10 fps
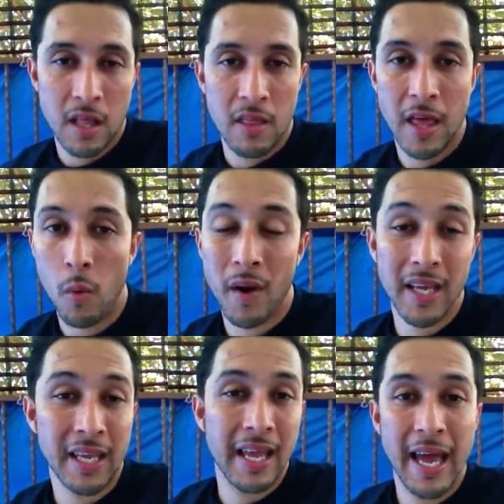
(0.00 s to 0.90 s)
that want to
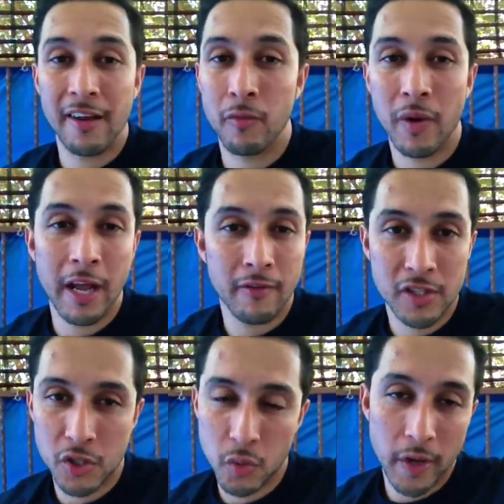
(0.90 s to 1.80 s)
get out of whatever
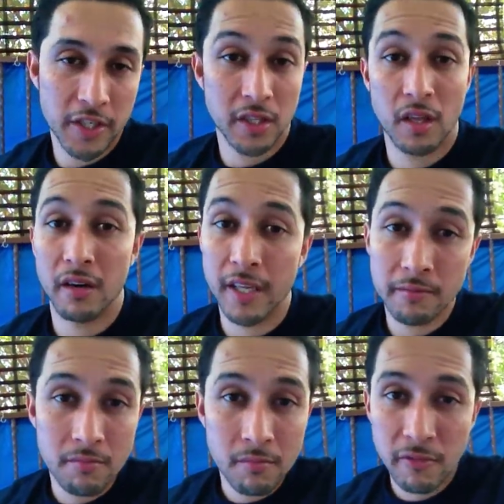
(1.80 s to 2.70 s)
situation they're
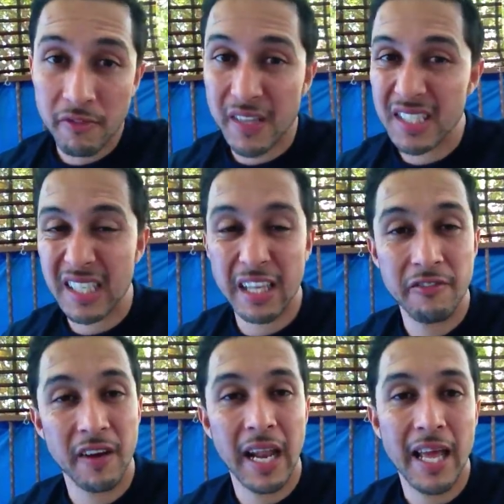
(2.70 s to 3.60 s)
in, physically,
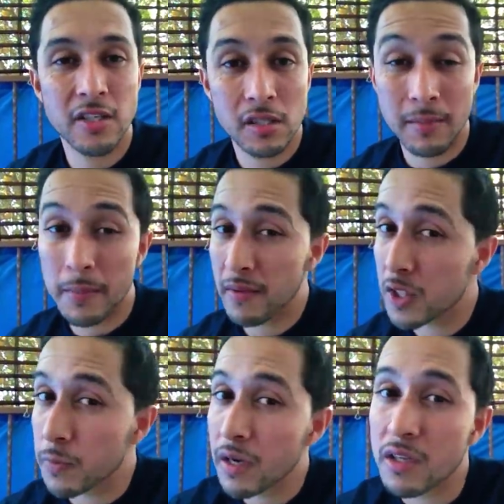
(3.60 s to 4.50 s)
financially, maybe even
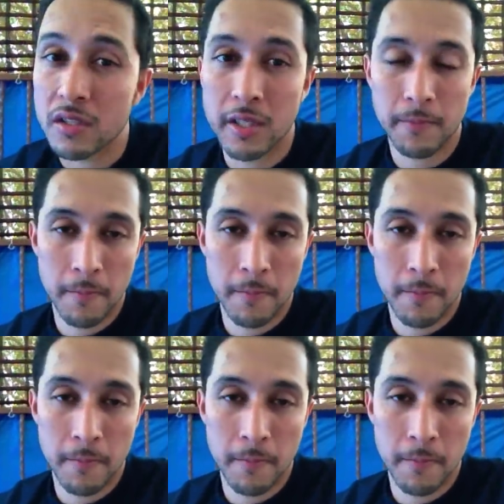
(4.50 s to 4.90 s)
spiritually.